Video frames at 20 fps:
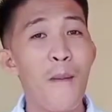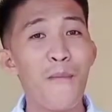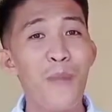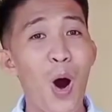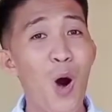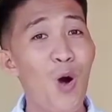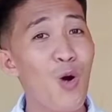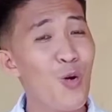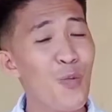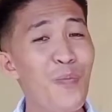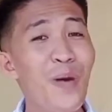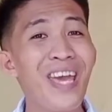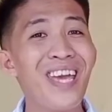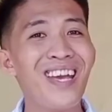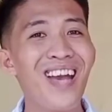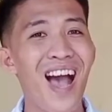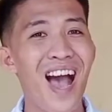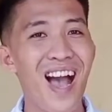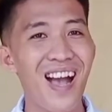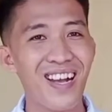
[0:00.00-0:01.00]

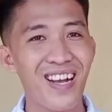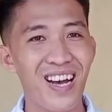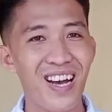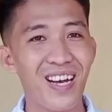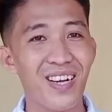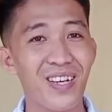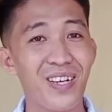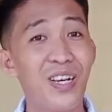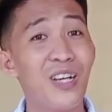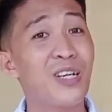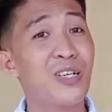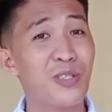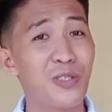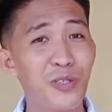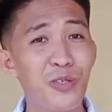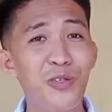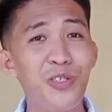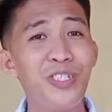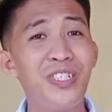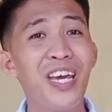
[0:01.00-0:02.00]
Maupay nga aga!
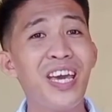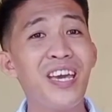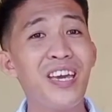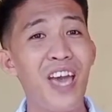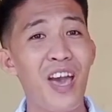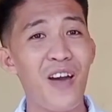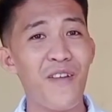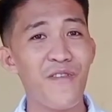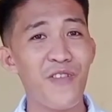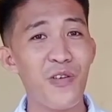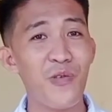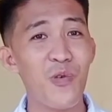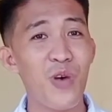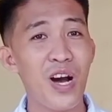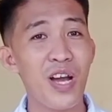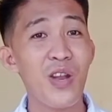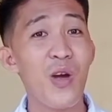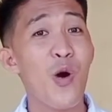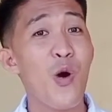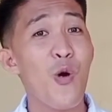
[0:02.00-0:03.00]
Good day
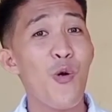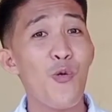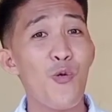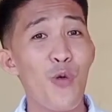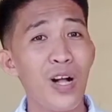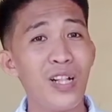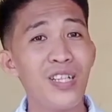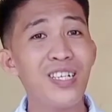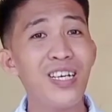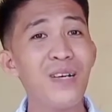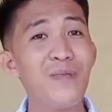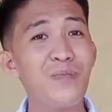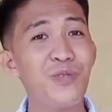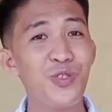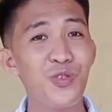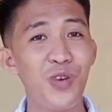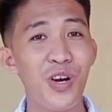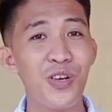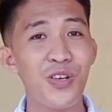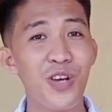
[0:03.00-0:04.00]
everyone!
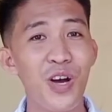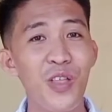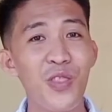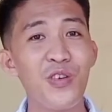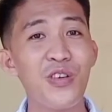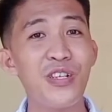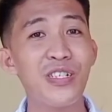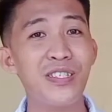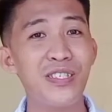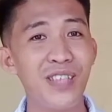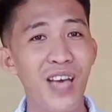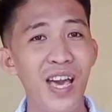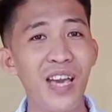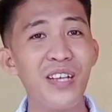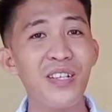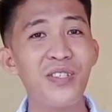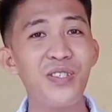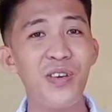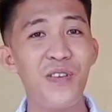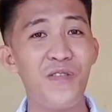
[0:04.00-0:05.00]
Welcome to another
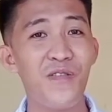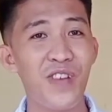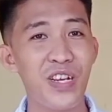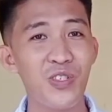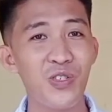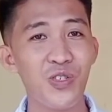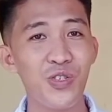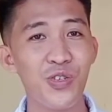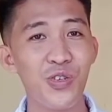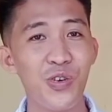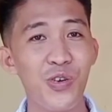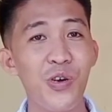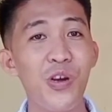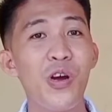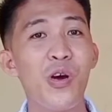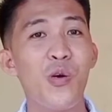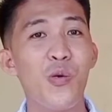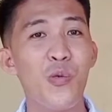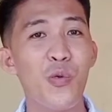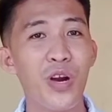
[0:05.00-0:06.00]
science
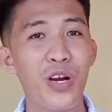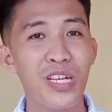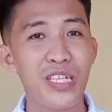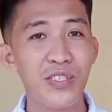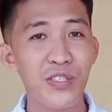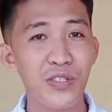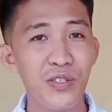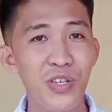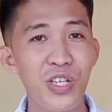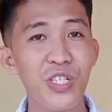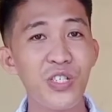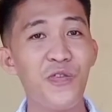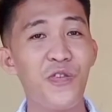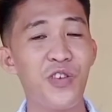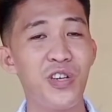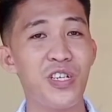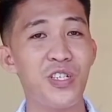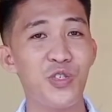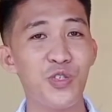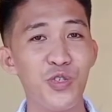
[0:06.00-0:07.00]
adventure where the
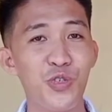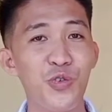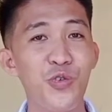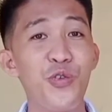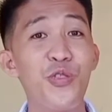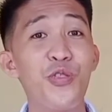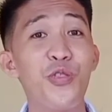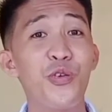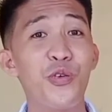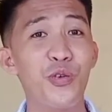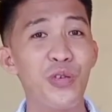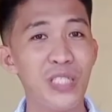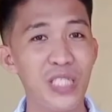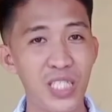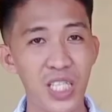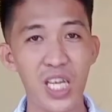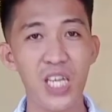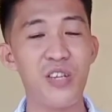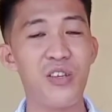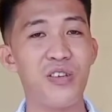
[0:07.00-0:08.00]
search for the truth
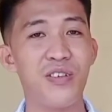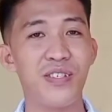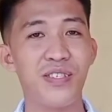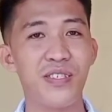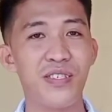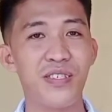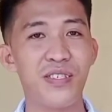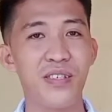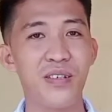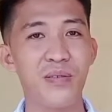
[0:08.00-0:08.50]
continues.